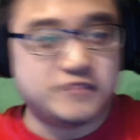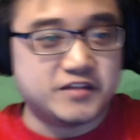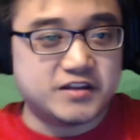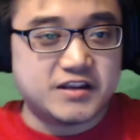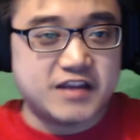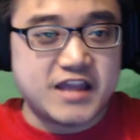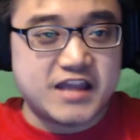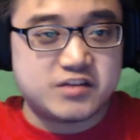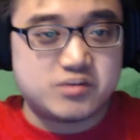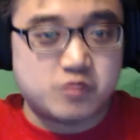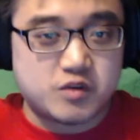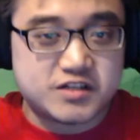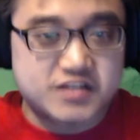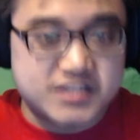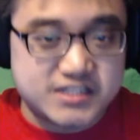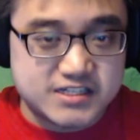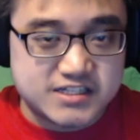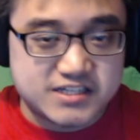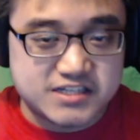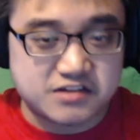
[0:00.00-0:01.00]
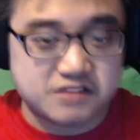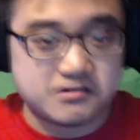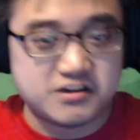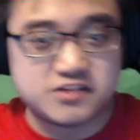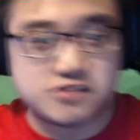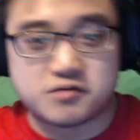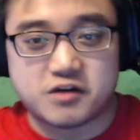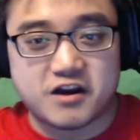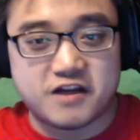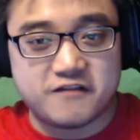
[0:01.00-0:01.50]
You guys want to see a
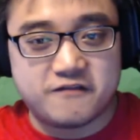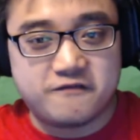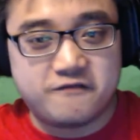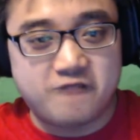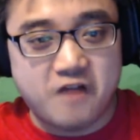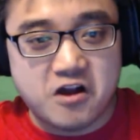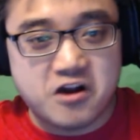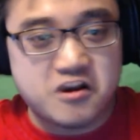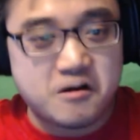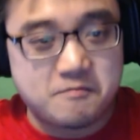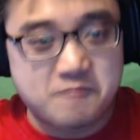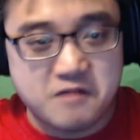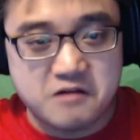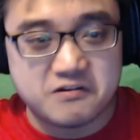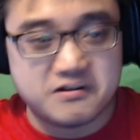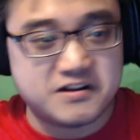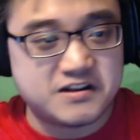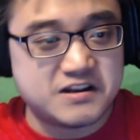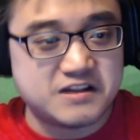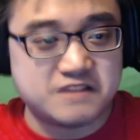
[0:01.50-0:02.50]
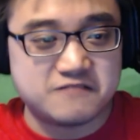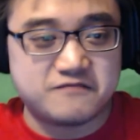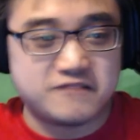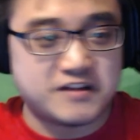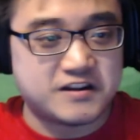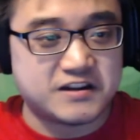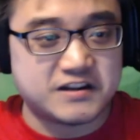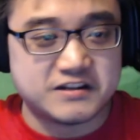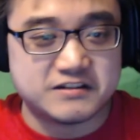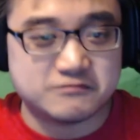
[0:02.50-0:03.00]
series where I fuck up everything
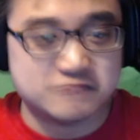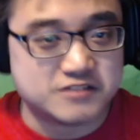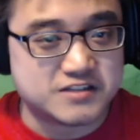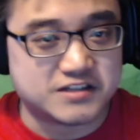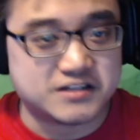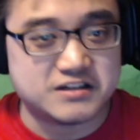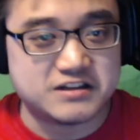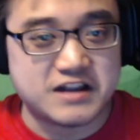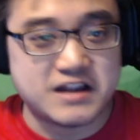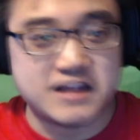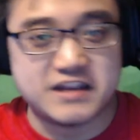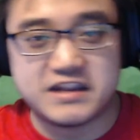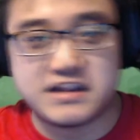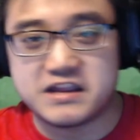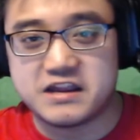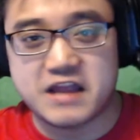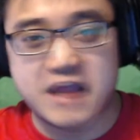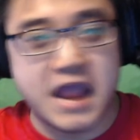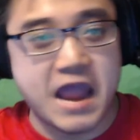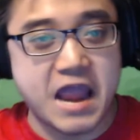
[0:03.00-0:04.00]
thinking it was a good idea,